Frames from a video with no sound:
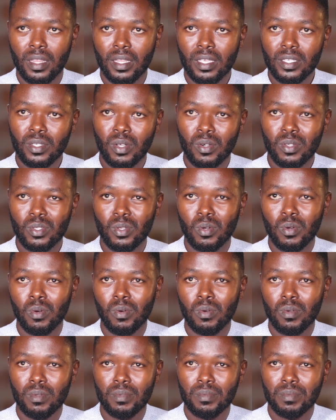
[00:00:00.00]
this
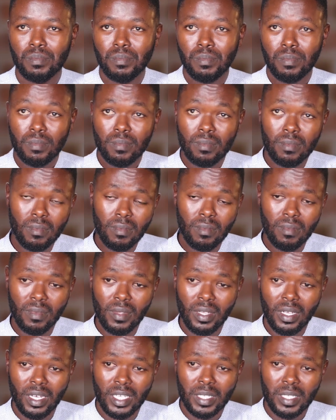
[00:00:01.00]
also